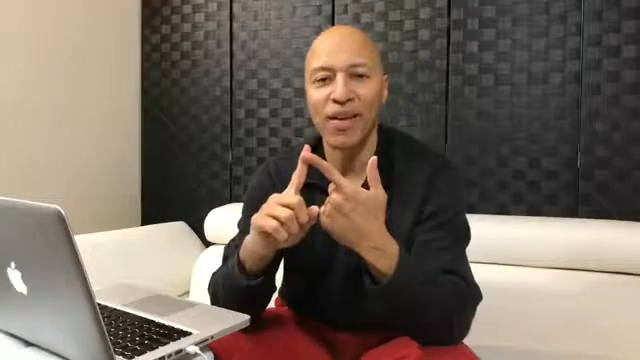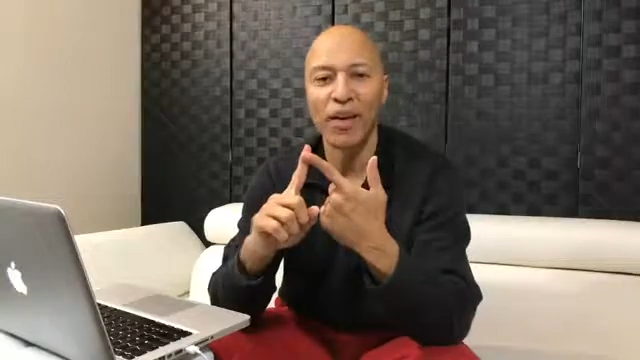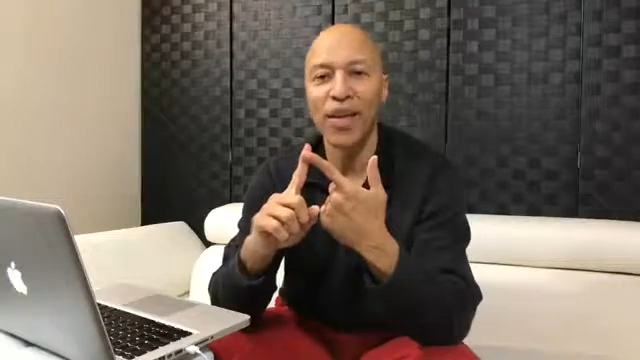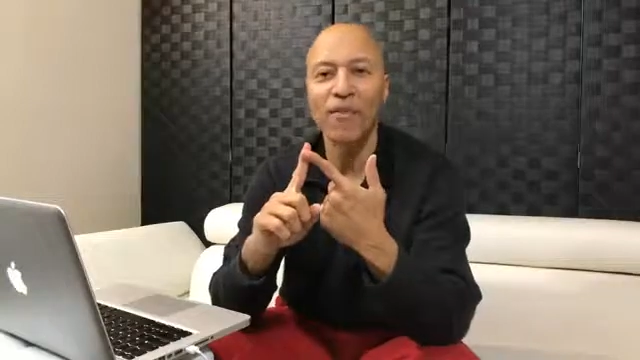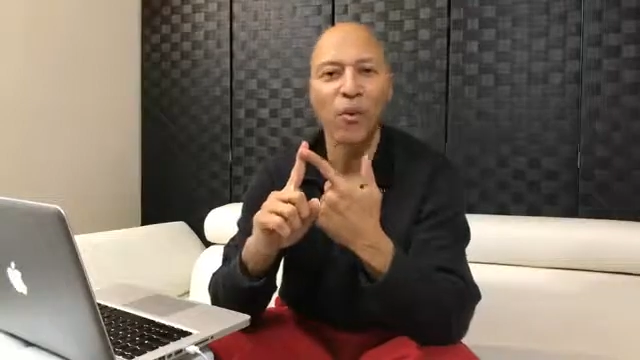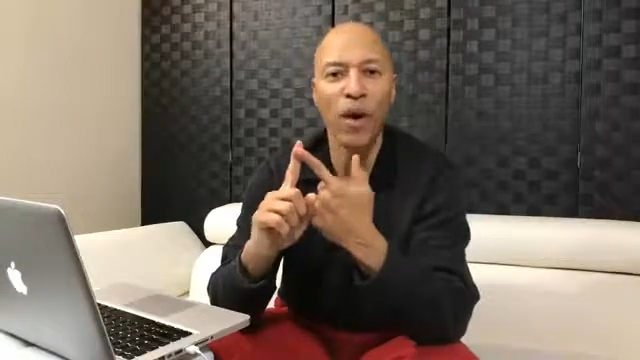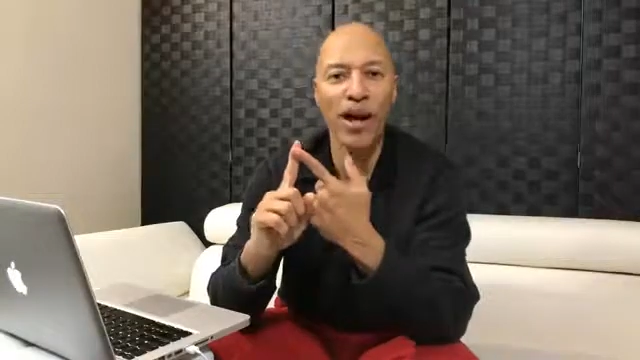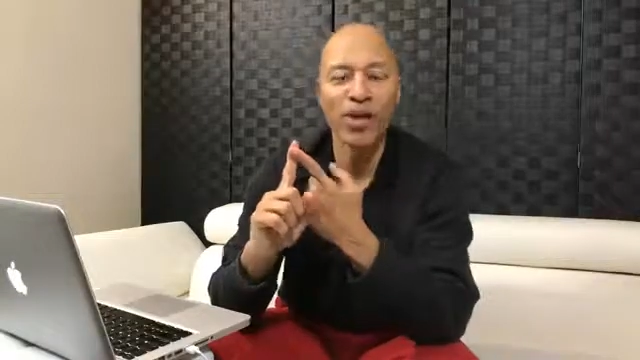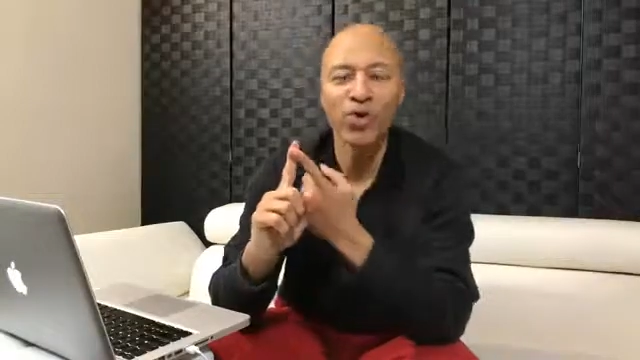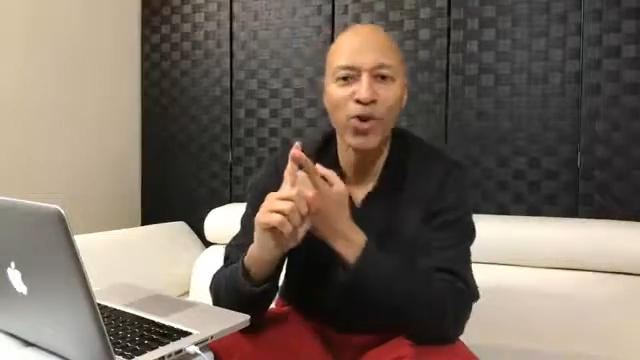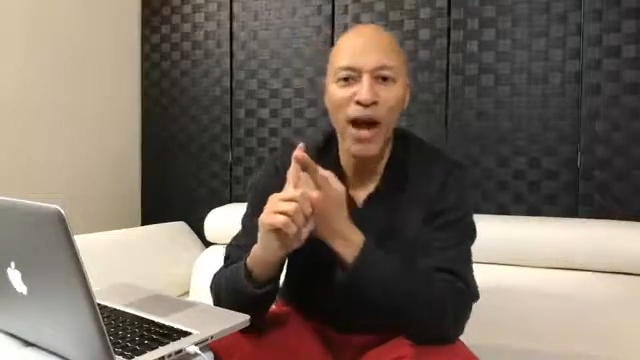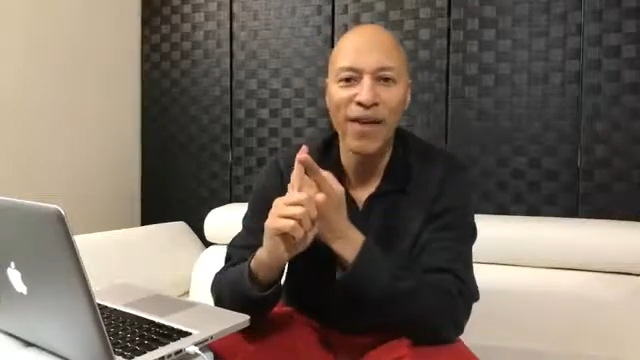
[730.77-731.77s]
Even while
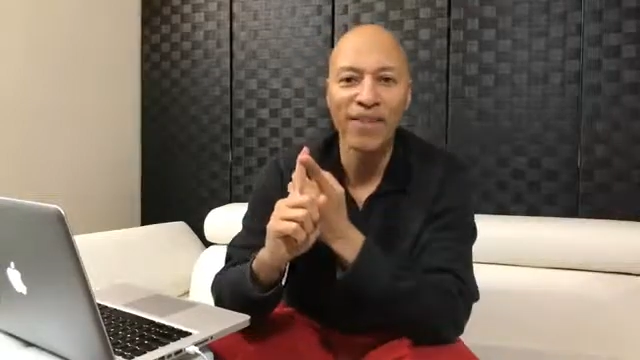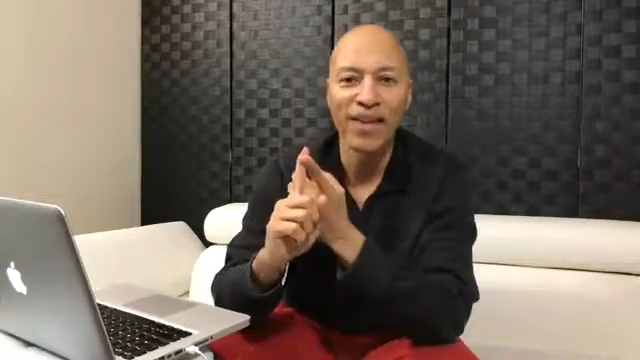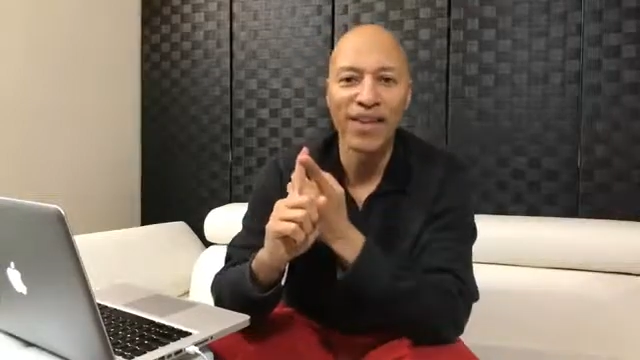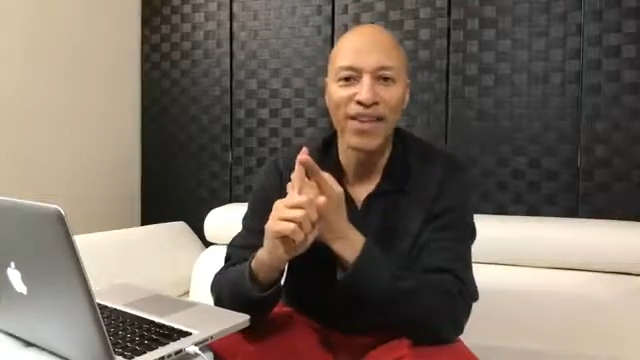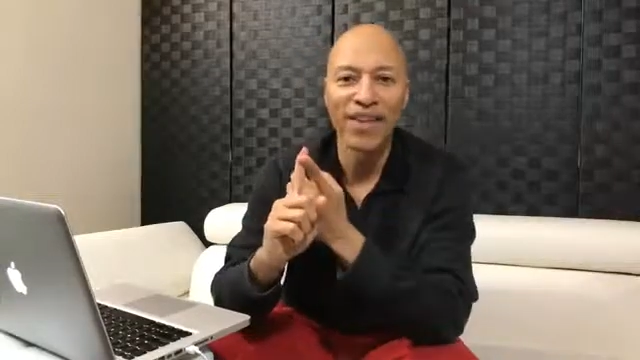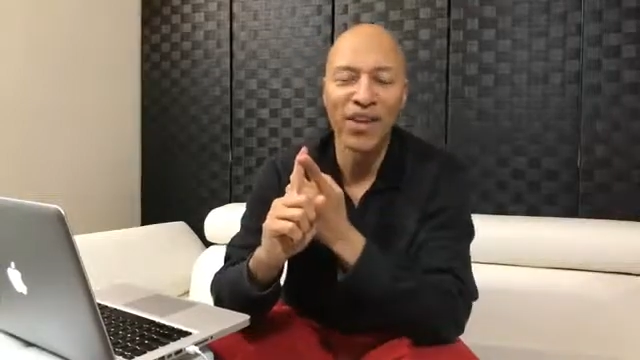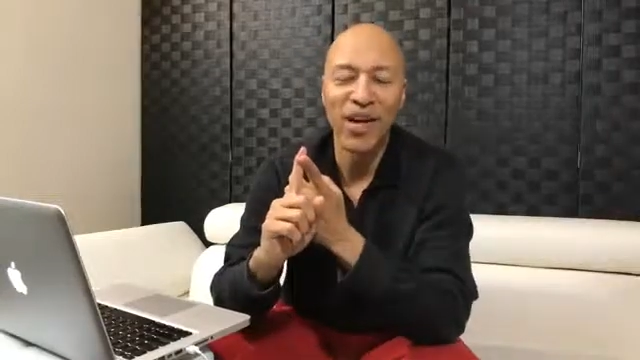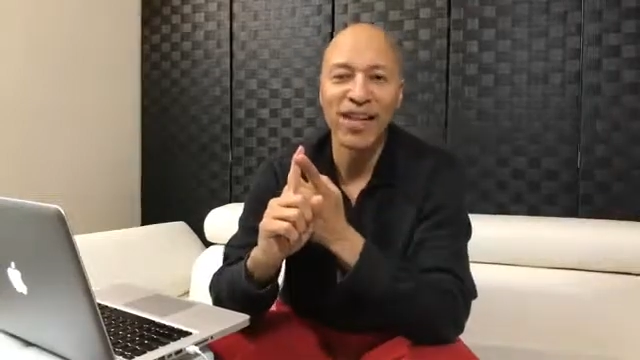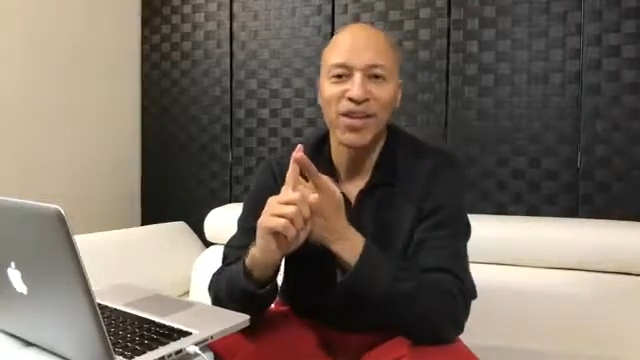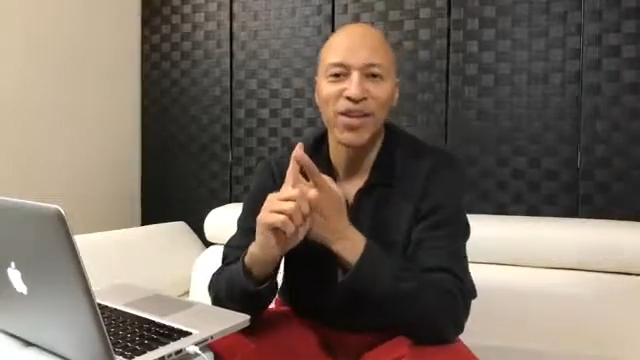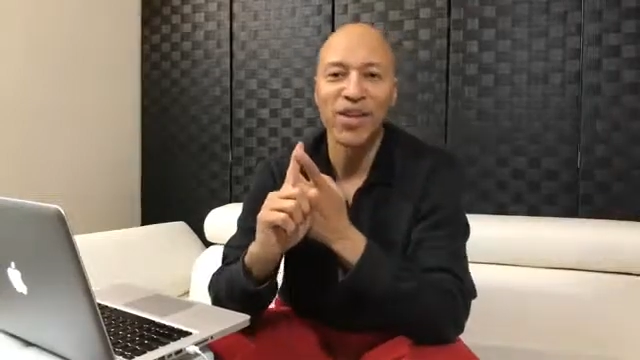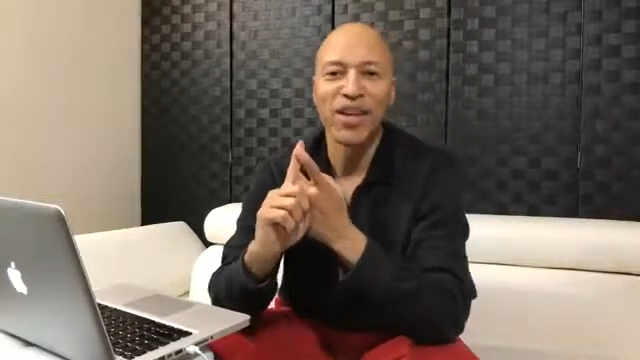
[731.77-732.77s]
you're driving. You got
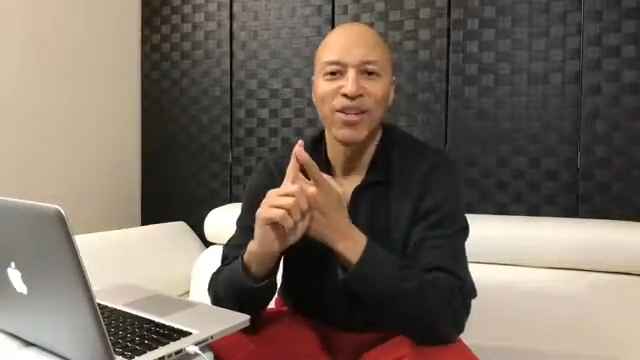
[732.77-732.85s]
you